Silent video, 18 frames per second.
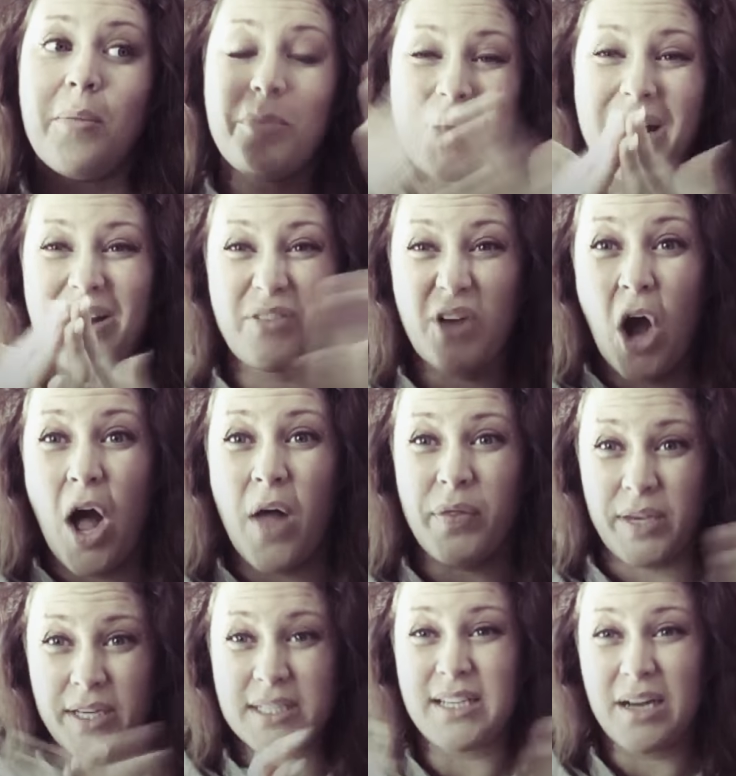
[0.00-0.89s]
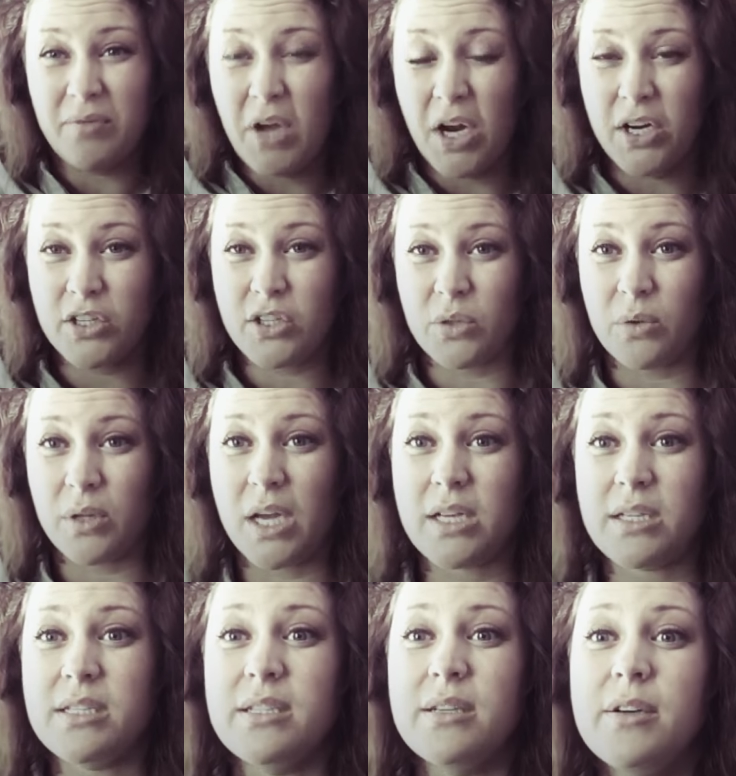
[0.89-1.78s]
but I've got this and I've got to do
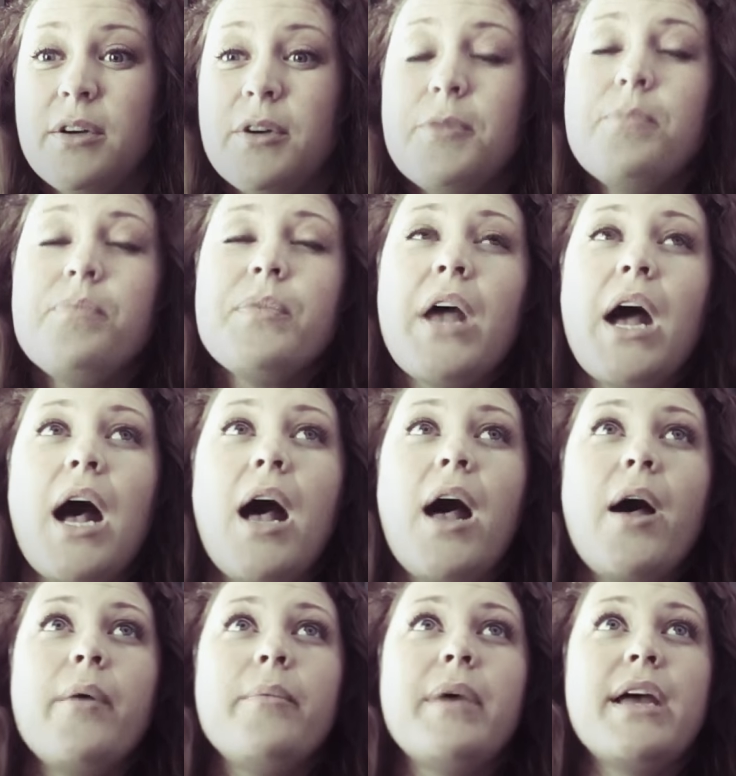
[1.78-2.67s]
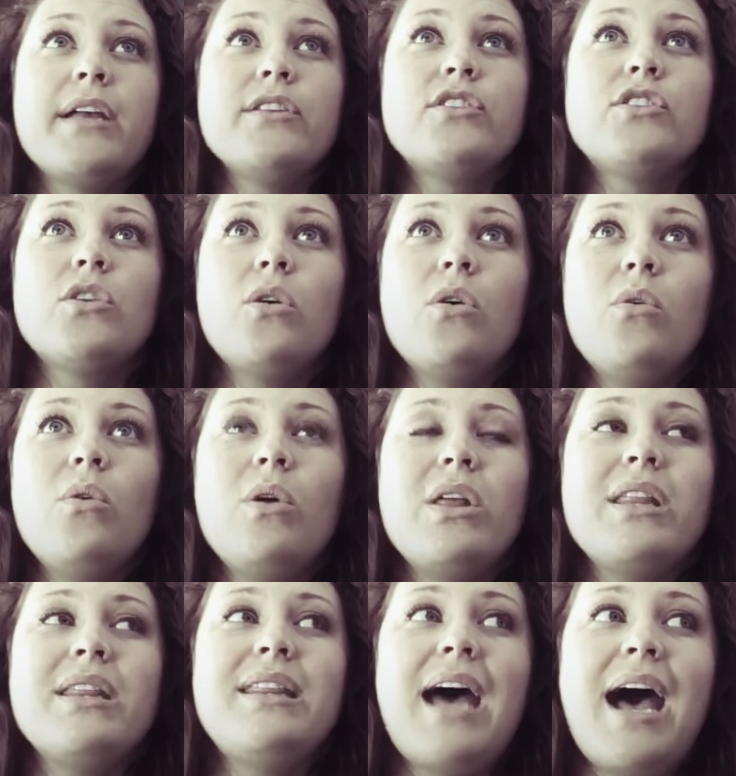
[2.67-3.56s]
this. And so
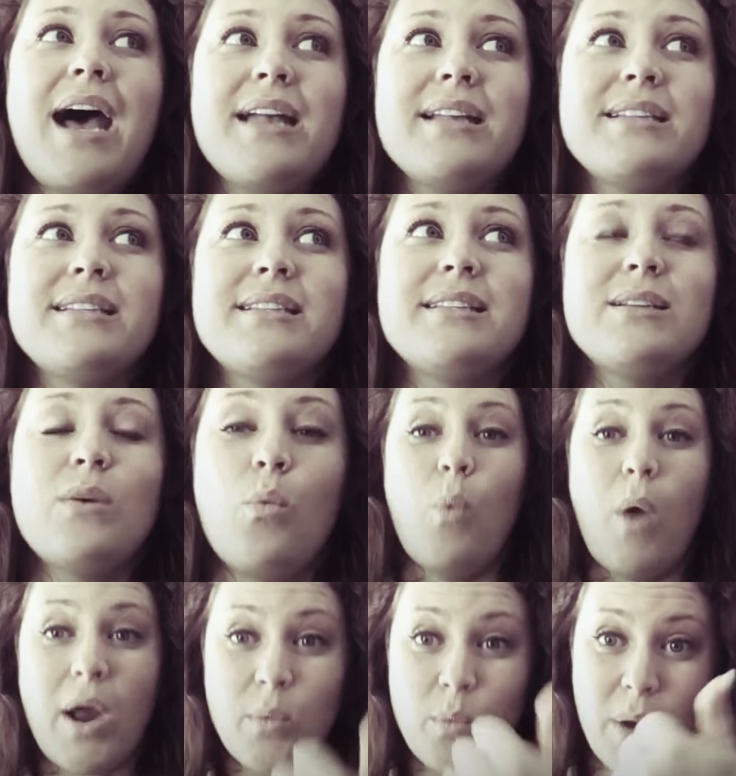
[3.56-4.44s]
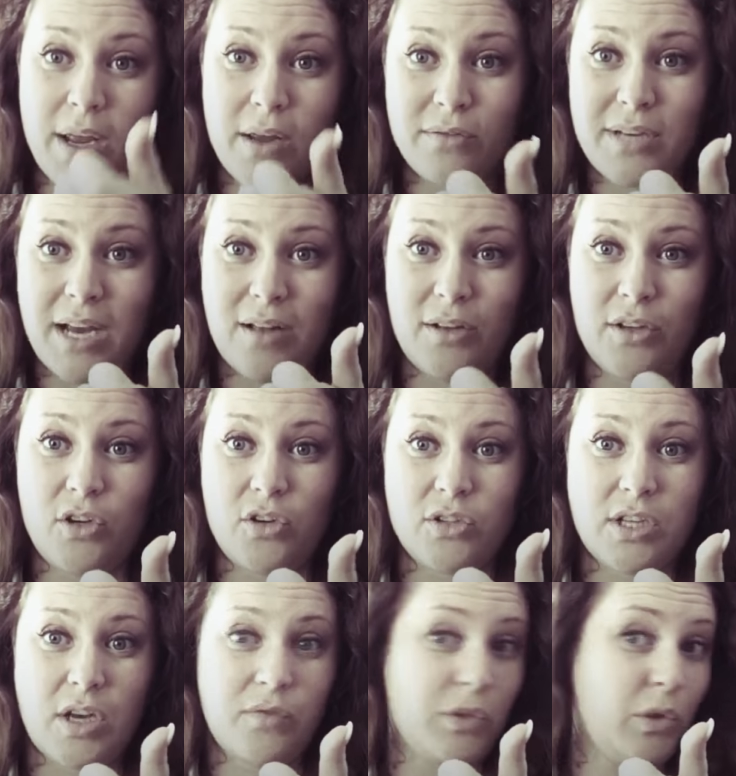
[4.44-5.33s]
that's one way of telling
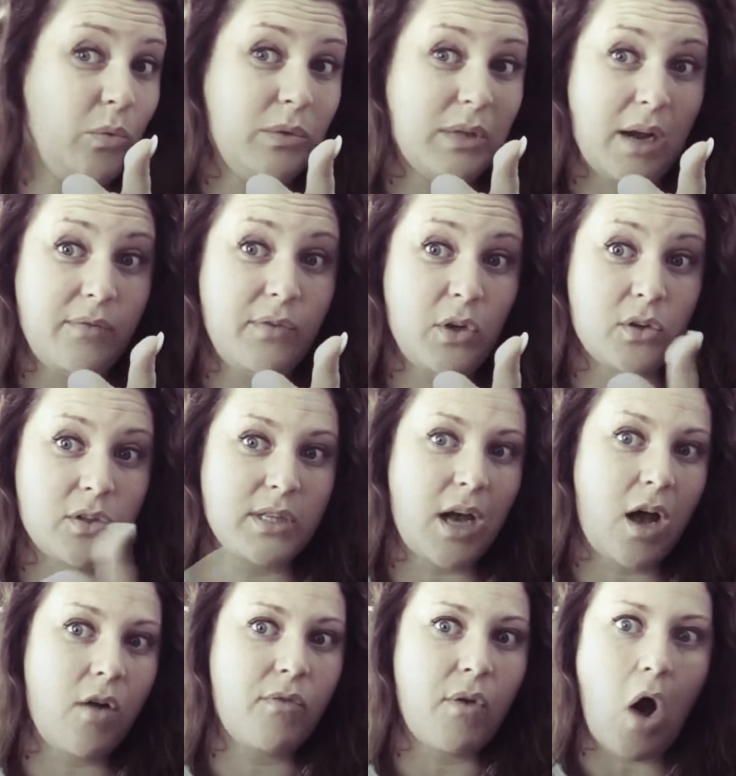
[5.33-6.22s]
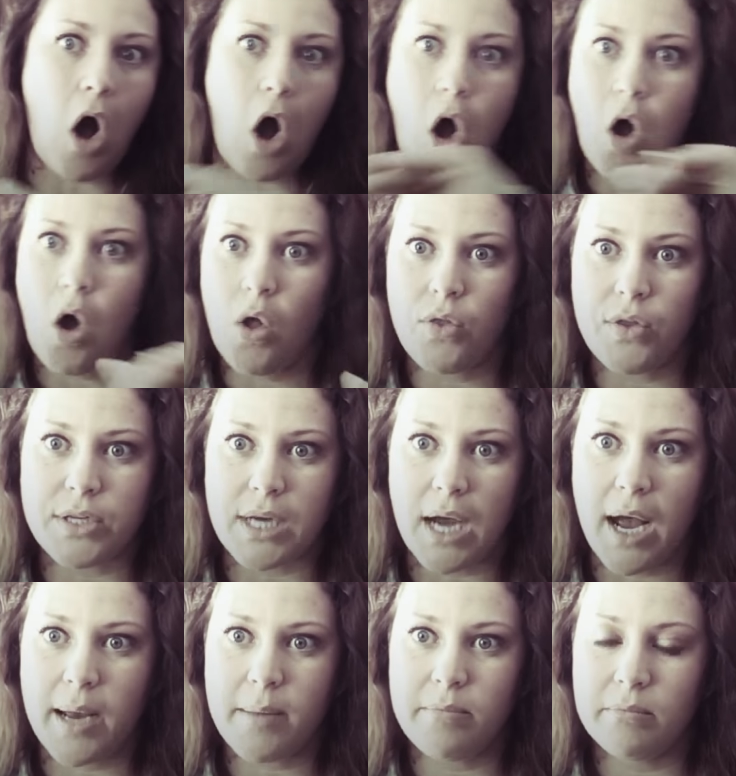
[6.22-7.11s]
yourself you love yourself all the
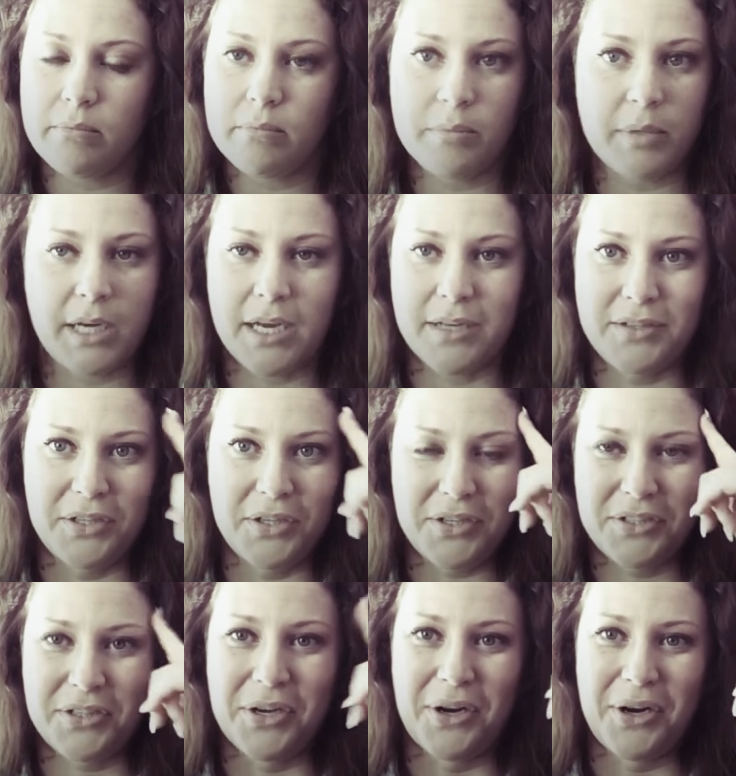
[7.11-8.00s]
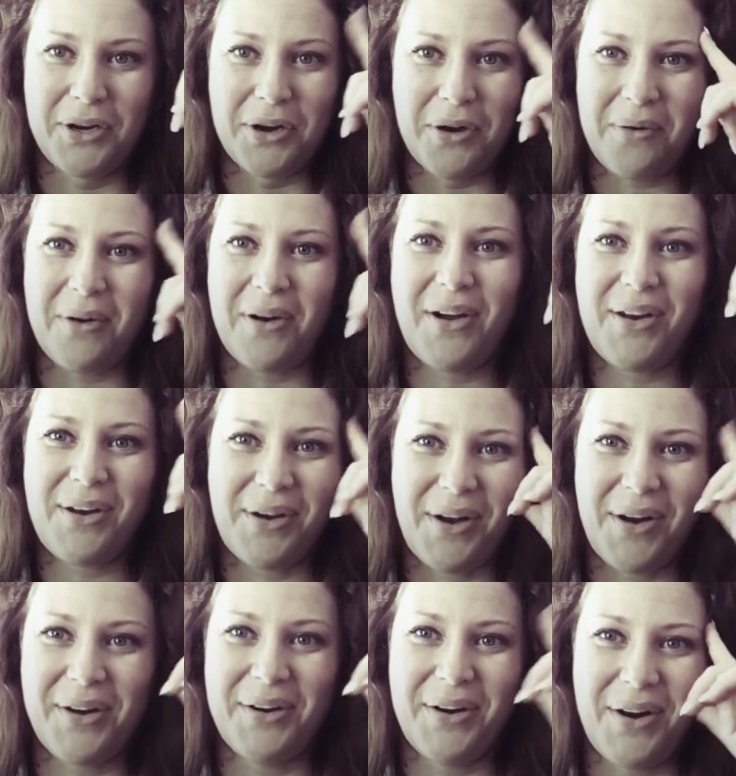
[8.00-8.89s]
time, because it's going to go on and
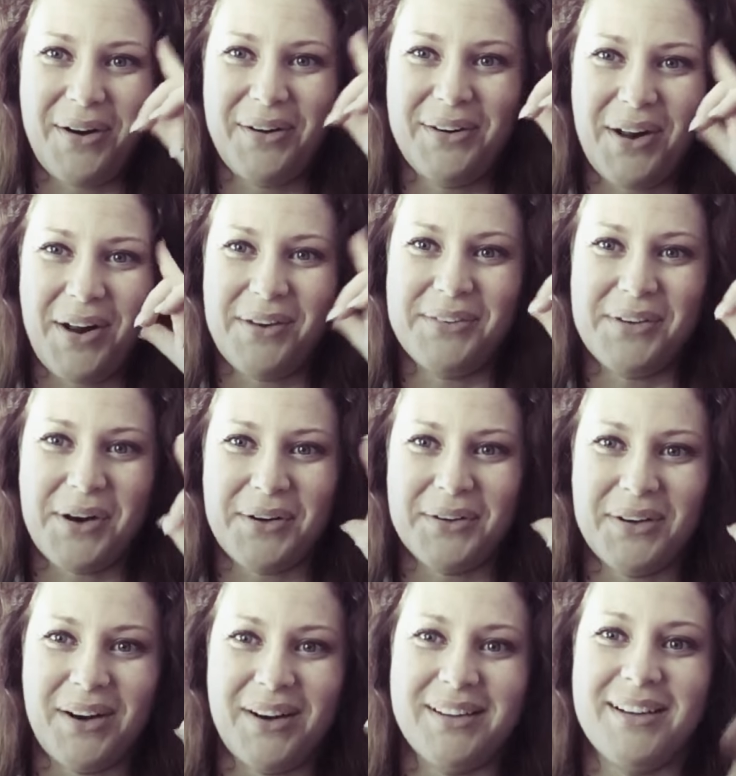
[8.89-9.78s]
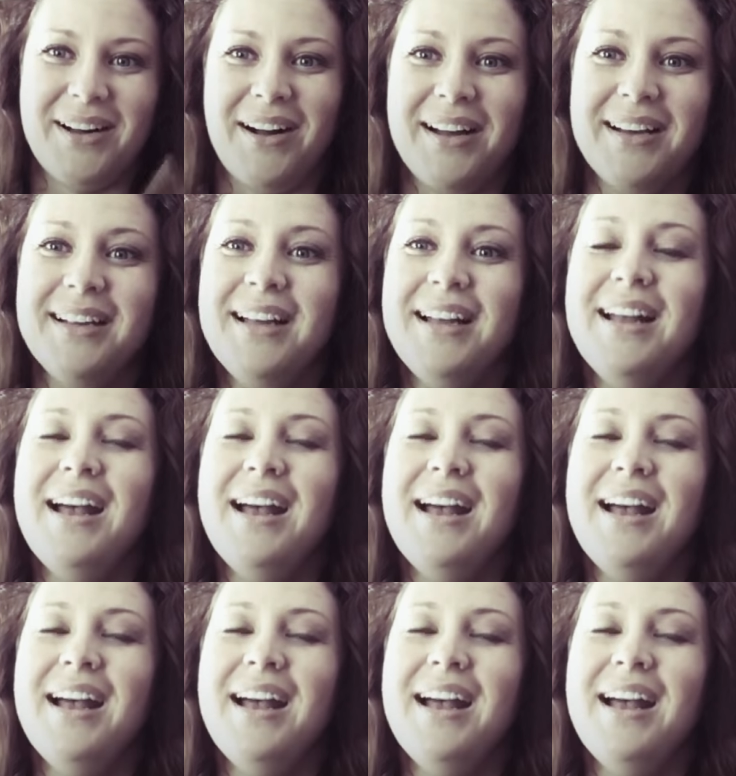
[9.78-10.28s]
on and on and on and on and on and on.